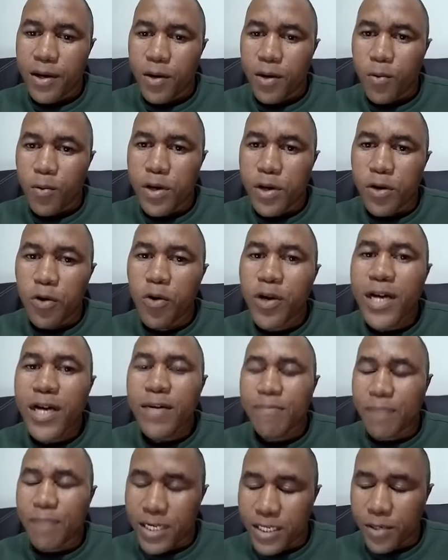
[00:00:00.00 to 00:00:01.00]
when you look
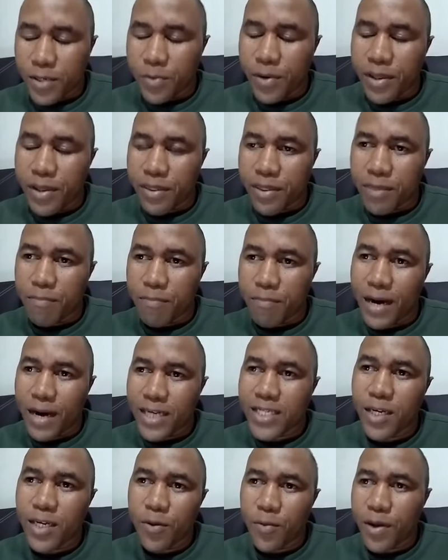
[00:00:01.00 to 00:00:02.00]
at Butterworth,
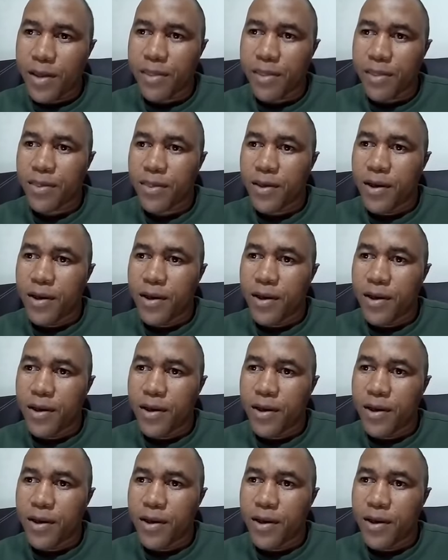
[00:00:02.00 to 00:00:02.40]
Butterworth